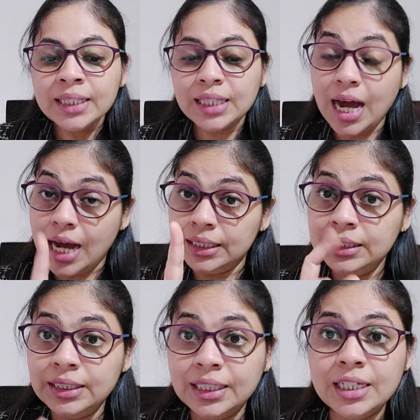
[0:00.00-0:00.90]
the
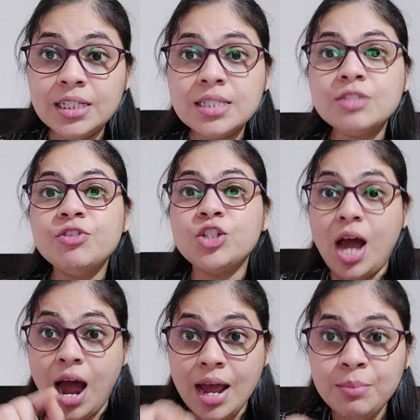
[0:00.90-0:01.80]
other thing is, which
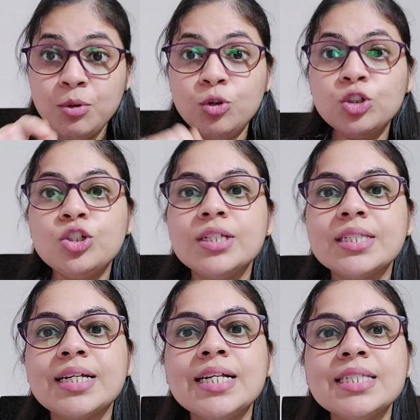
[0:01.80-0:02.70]
I'm going to
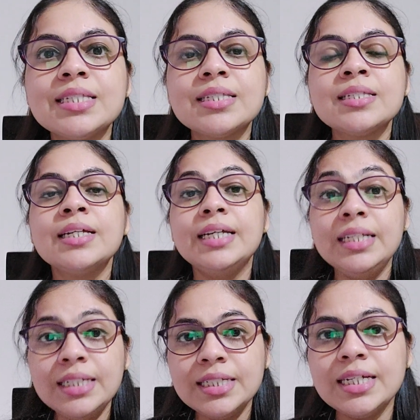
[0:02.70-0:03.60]
discuss
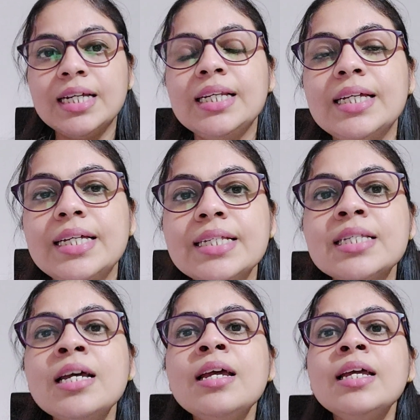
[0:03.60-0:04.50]
in detail, is
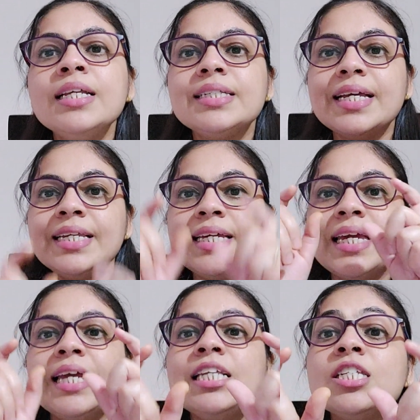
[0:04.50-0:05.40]

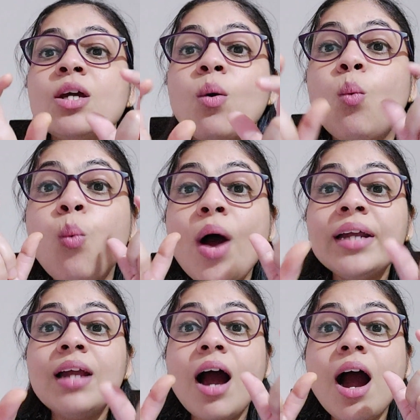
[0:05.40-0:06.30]
dedicate
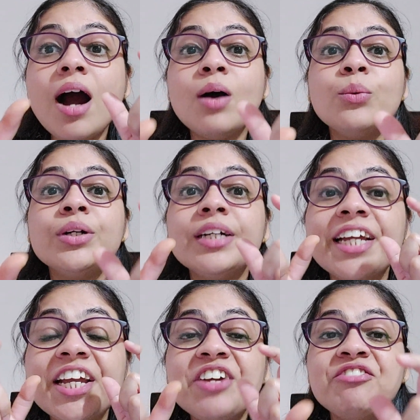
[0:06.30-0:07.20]
1 hour
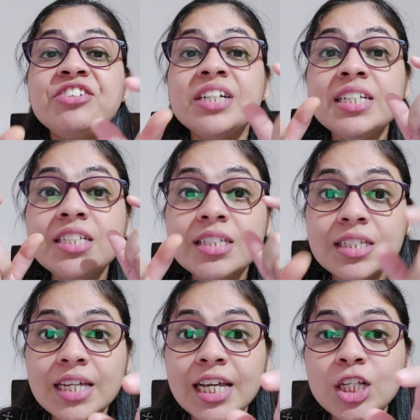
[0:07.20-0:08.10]
every
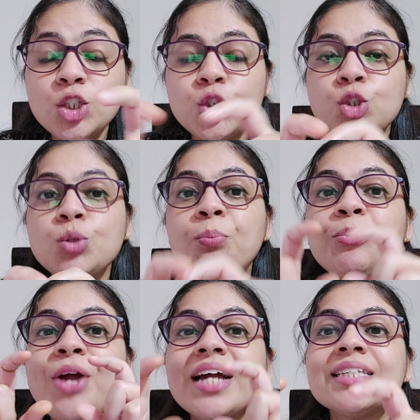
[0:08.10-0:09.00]
day to
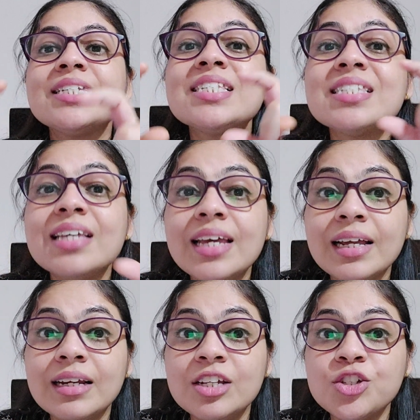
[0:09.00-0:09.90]
practice
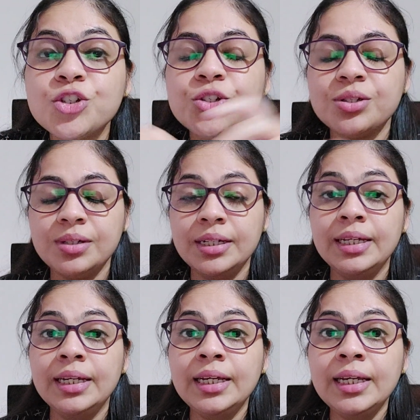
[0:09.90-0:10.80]
English.
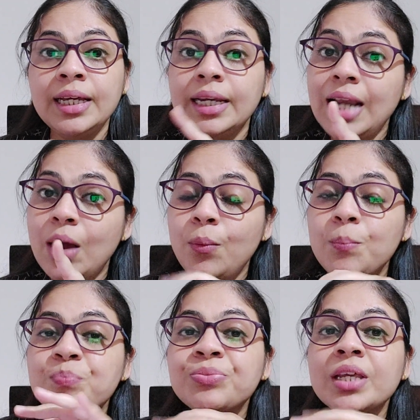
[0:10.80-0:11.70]
Now
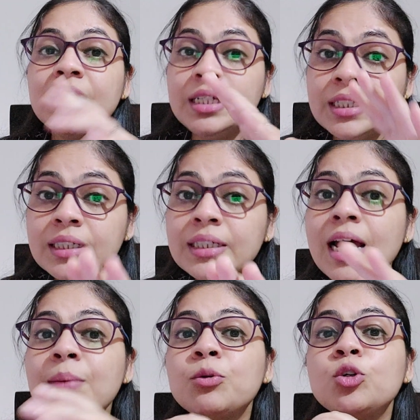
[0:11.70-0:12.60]
Here
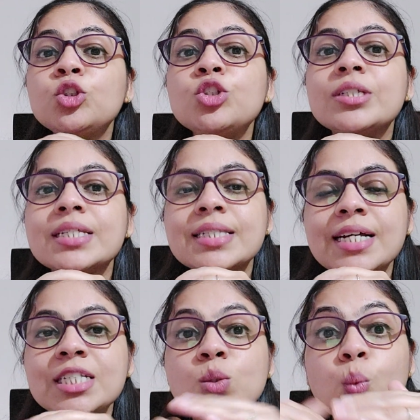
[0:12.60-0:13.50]
I'm going to discuss